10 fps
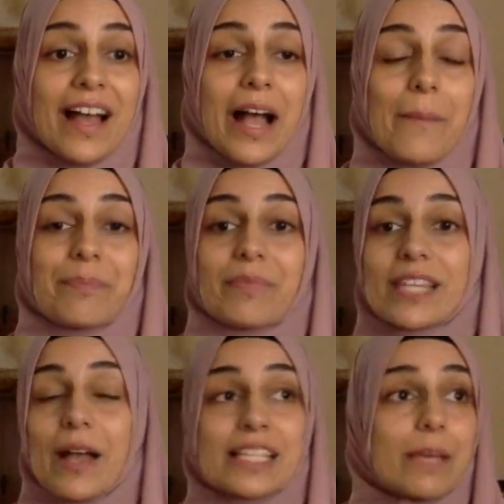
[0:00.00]

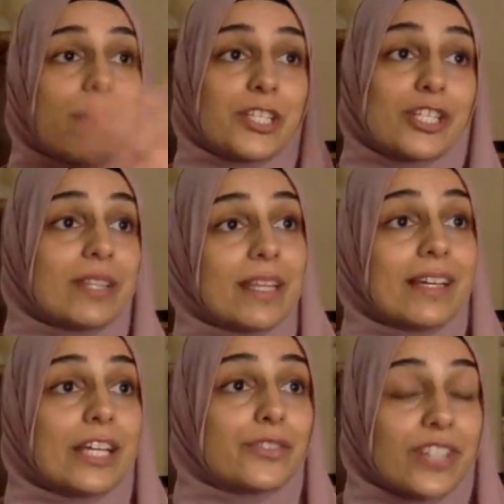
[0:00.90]
Now, as I mentioned in
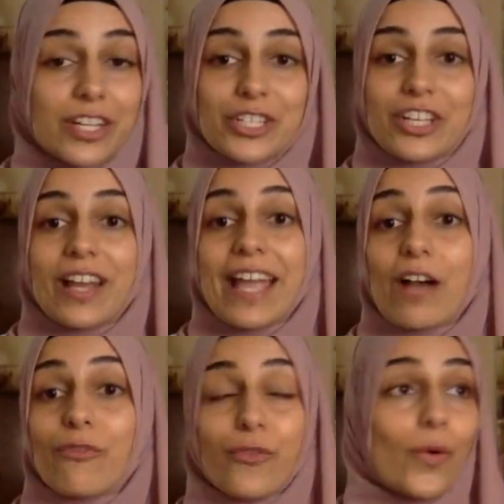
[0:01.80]
the introduction, I
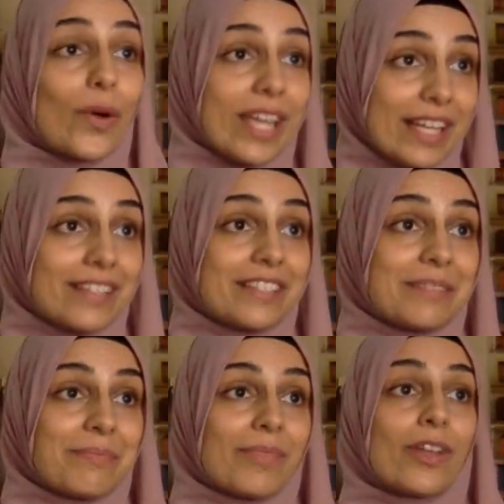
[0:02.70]
have 4
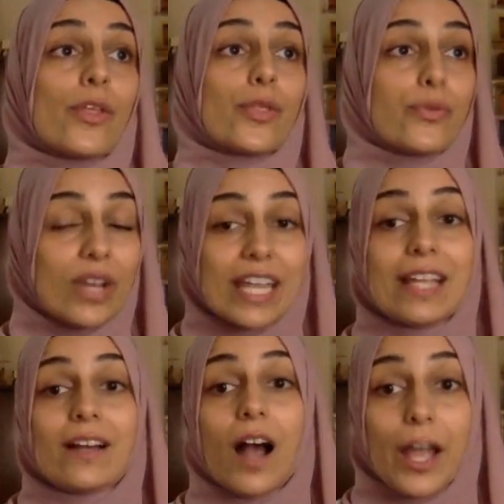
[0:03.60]
kids.
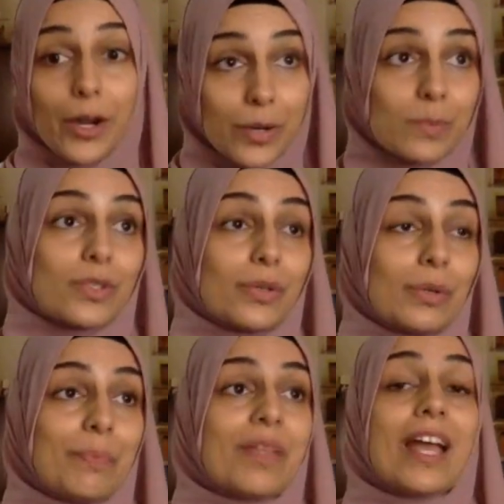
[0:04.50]
3 I
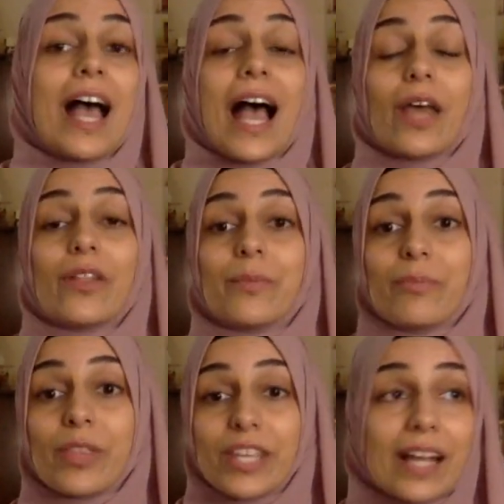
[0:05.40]
homeschool,
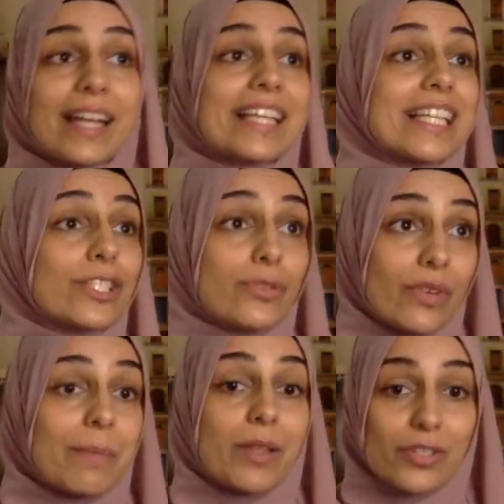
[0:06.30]
and the youngest is
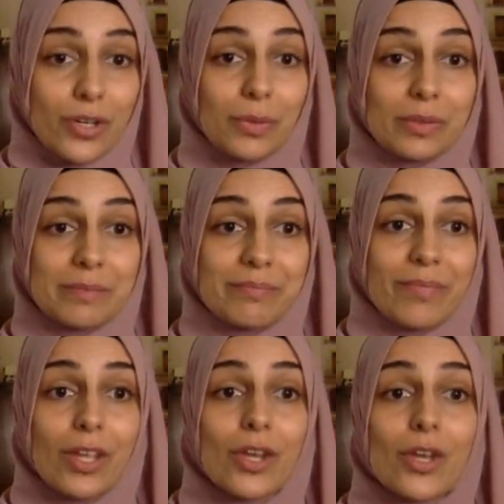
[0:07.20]
3 months old.
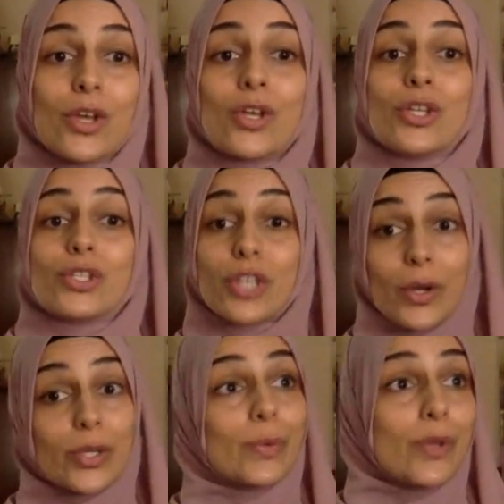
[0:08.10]
So
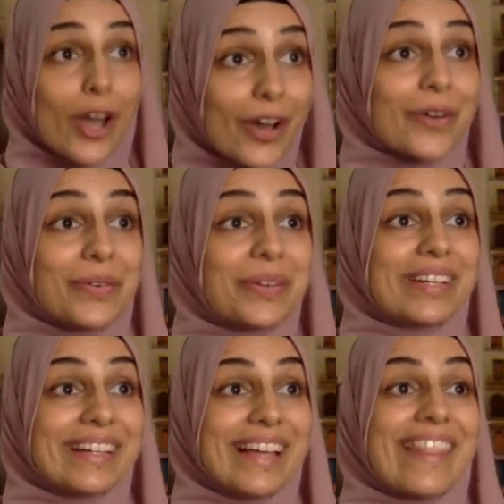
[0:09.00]
you know
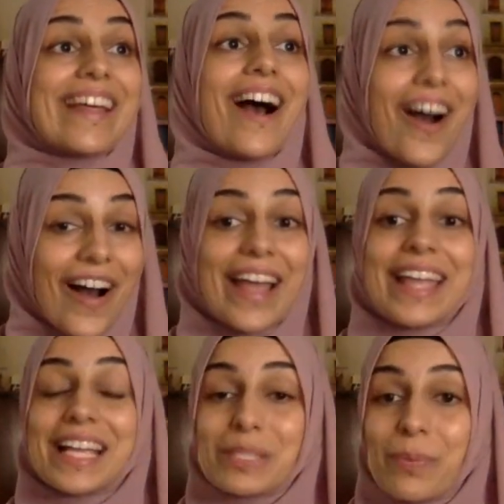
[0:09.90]
that I
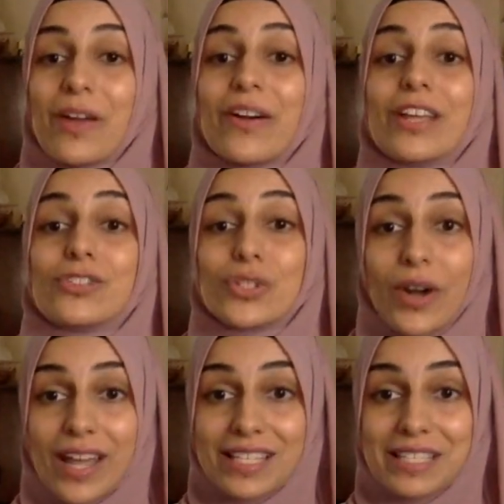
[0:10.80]
experience
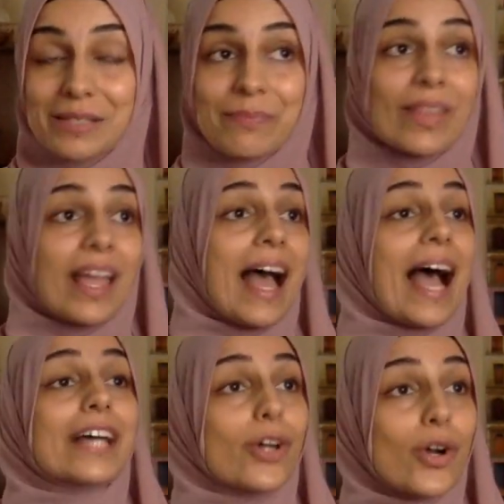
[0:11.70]
stress
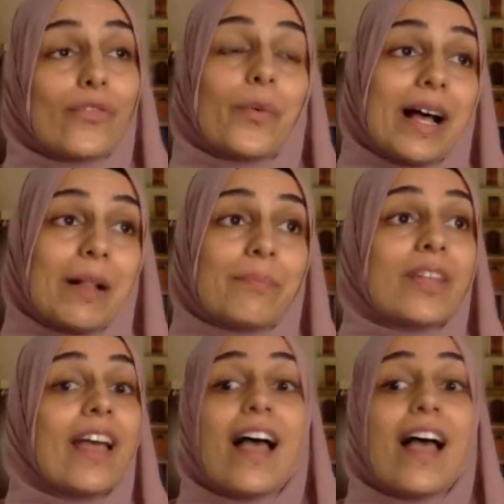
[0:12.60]
and overwhelm